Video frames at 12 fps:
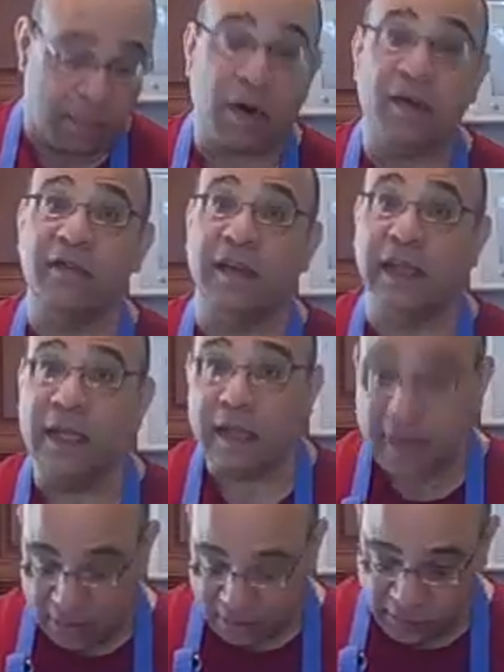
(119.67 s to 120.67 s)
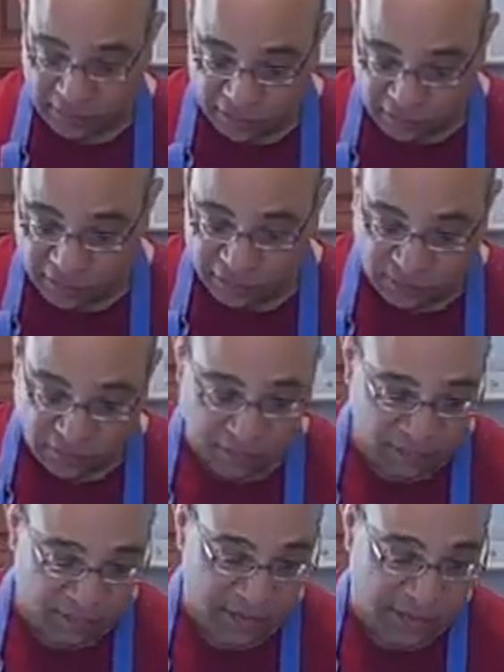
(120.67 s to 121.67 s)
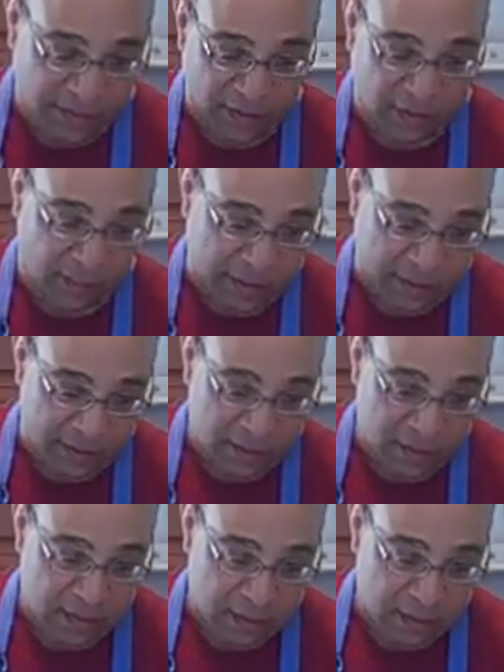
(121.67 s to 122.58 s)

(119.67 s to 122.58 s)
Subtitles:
parsley, which is also very Armenian,